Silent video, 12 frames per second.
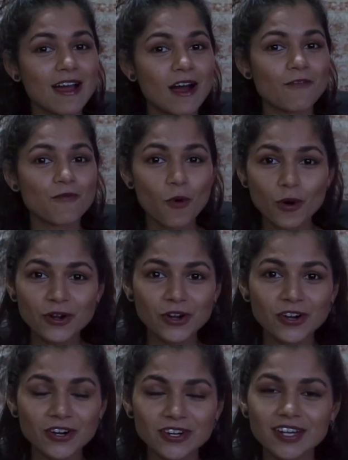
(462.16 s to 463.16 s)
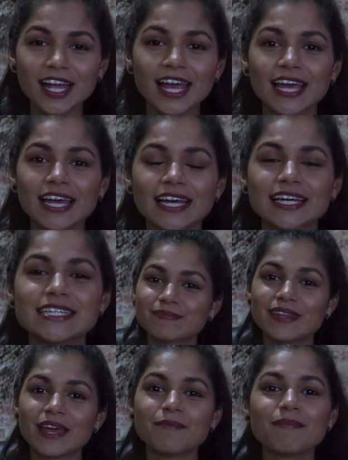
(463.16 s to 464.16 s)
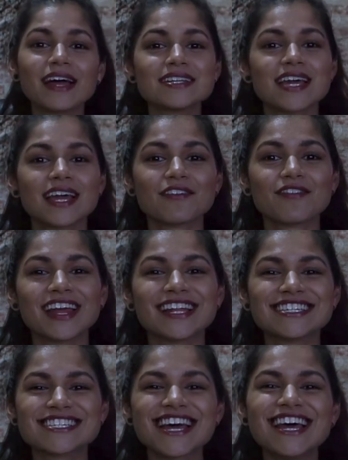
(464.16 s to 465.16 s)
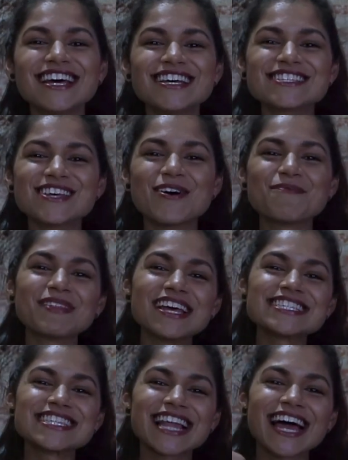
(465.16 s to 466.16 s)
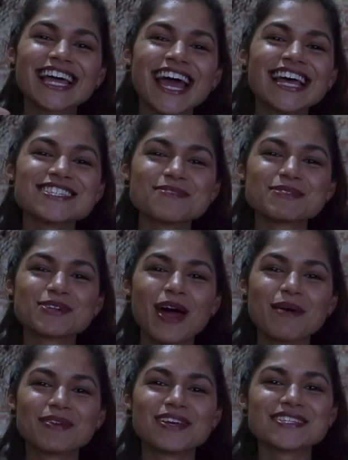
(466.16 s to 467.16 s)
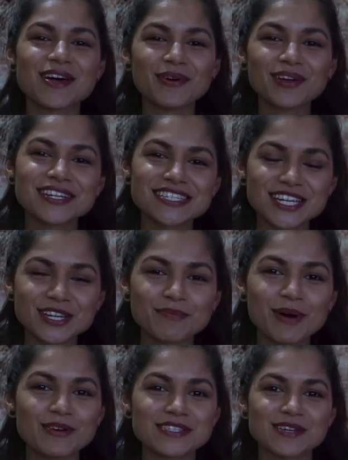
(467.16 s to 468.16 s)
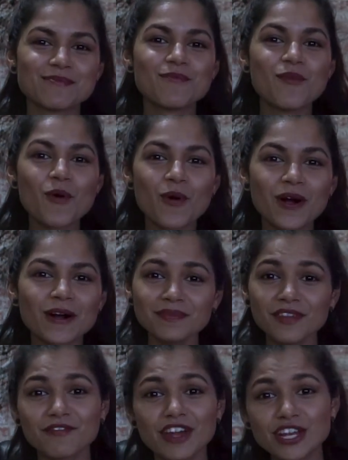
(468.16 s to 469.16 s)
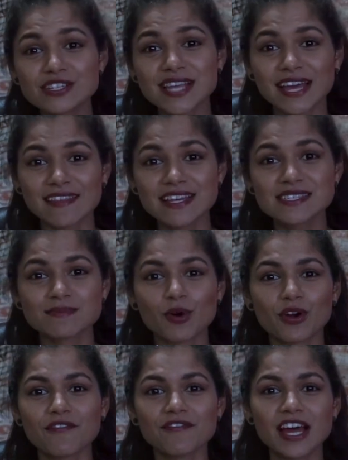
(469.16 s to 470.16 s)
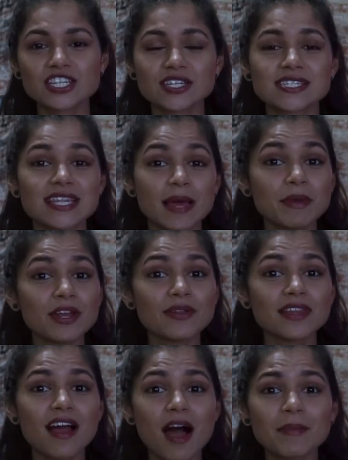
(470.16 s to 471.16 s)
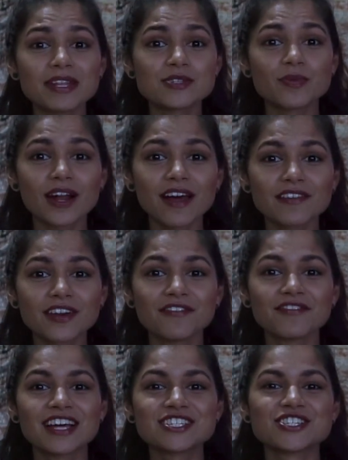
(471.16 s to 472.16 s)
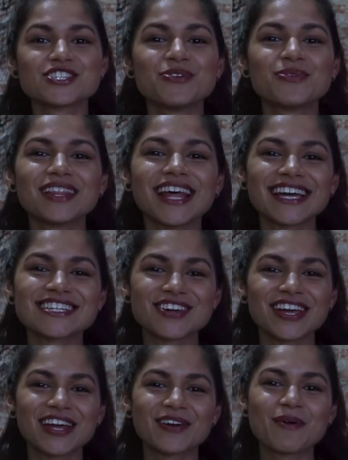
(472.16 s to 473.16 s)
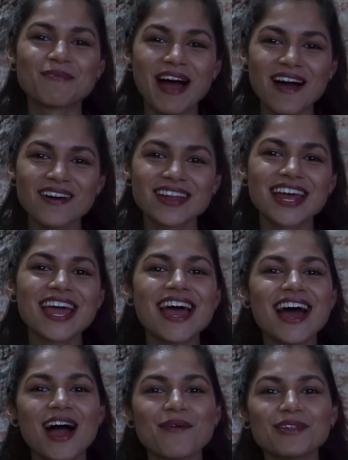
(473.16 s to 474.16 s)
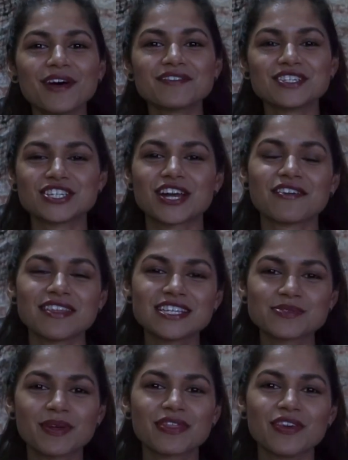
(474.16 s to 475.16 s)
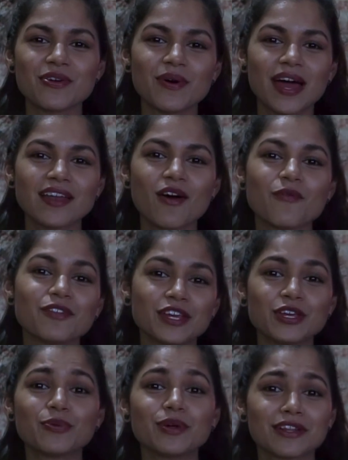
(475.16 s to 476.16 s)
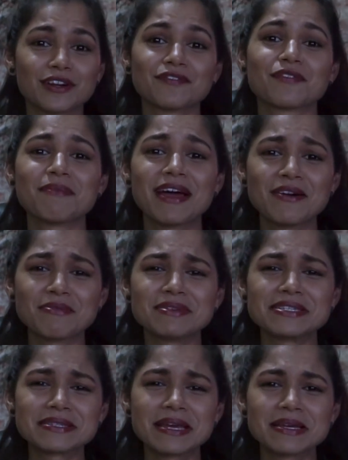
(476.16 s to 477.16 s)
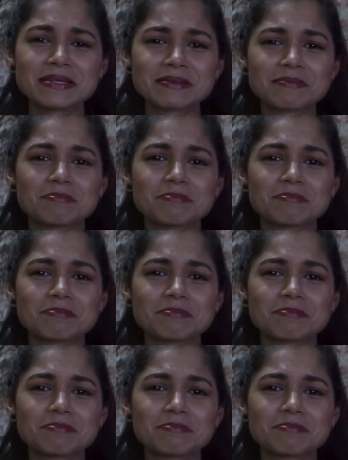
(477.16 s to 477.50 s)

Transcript: a foreigner and they might take advantage. So please like and subscribe because I will continue posting more videos like this, more confessions. Let me know in the comments what other confessions you would like to hear about. I would love to share these with you and hopefully you will learn from my own mistakes.